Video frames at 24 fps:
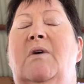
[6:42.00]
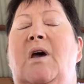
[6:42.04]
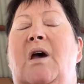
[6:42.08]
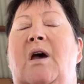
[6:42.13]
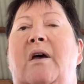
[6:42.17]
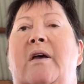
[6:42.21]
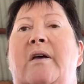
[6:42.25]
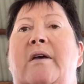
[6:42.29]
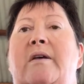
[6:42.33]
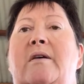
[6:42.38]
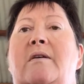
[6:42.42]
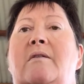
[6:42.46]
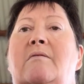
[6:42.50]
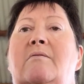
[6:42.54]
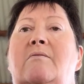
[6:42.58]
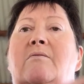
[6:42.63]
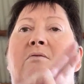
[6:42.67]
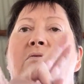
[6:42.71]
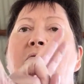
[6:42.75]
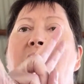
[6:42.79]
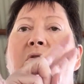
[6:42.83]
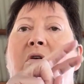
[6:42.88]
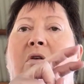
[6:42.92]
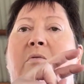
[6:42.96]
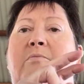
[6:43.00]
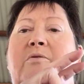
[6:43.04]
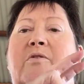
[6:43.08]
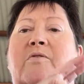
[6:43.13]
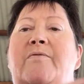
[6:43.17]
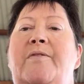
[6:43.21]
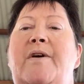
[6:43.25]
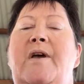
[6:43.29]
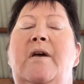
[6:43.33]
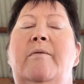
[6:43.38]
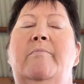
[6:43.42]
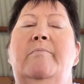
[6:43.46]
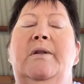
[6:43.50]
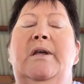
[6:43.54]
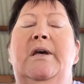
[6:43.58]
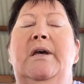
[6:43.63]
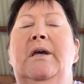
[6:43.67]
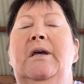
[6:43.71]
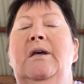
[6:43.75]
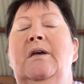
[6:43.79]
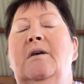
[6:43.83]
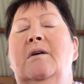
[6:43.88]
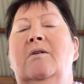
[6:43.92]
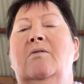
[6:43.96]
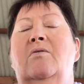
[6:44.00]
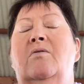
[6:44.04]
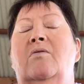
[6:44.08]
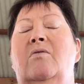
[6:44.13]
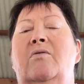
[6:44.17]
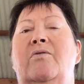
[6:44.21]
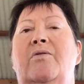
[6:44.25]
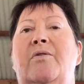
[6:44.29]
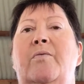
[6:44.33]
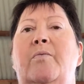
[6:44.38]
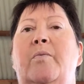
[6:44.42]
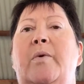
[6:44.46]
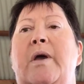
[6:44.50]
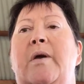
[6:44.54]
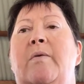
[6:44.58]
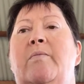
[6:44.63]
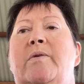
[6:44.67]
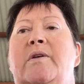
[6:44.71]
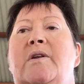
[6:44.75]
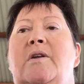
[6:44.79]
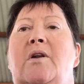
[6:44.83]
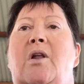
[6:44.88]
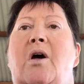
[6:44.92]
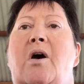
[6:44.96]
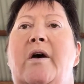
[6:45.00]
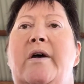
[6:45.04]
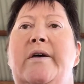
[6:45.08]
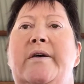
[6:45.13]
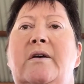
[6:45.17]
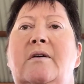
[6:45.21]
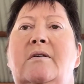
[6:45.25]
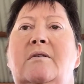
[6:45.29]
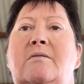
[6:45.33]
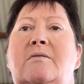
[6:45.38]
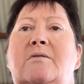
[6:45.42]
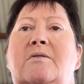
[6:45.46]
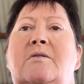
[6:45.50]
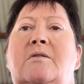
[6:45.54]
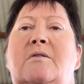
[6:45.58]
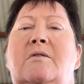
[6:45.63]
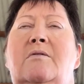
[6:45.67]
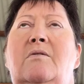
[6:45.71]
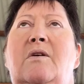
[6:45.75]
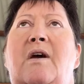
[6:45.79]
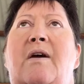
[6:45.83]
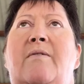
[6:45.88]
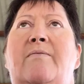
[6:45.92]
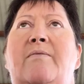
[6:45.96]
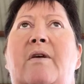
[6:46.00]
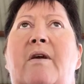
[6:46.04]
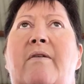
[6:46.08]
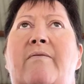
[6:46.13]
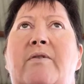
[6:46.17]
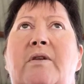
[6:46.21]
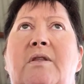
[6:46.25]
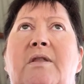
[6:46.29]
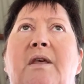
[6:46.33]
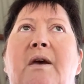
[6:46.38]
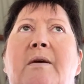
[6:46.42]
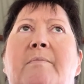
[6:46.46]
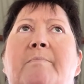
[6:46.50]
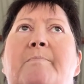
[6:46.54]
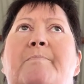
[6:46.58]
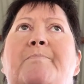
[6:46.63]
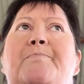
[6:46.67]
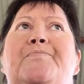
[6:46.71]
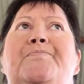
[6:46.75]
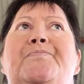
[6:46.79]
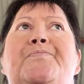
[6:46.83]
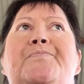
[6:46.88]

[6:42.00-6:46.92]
a normal family, or that we would like to have given them,